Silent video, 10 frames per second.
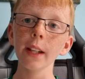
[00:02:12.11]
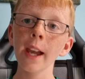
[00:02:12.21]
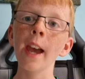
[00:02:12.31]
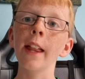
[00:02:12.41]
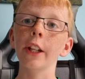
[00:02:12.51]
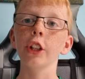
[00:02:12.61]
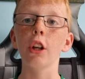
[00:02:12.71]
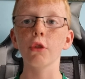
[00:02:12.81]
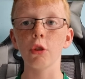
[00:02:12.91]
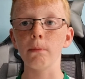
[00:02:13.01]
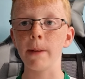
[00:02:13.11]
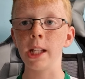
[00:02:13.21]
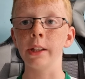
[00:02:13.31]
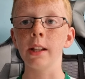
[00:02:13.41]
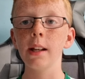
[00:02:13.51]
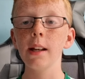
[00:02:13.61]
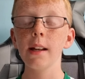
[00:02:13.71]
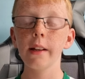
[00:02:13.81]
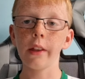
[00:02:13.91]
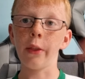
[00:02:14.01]
Uh, that could also mean
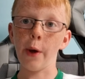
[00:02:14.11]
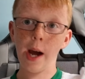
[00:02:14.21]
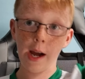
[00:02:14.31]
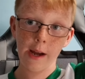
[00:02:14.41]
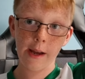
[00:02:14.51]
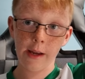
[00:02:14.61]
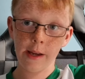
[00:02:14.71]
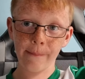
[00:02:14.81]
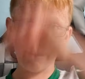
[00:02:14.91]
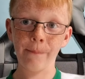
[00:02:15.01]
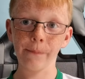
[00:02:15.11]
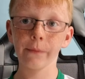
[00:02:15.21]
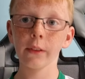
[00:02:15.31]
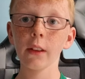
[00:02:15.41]
that um,